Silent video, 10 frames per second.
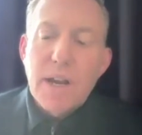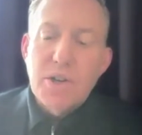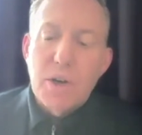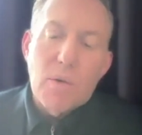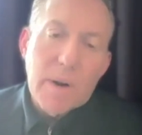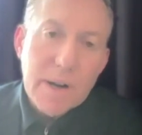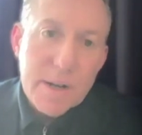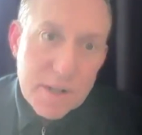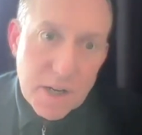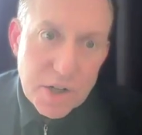HR
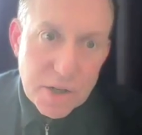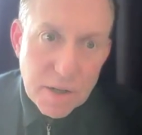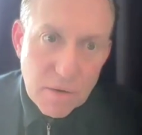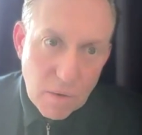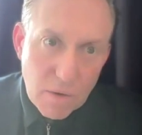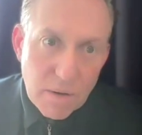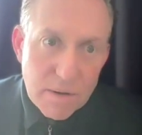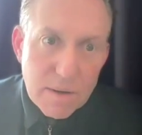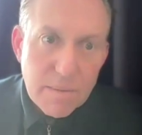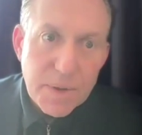organization in the world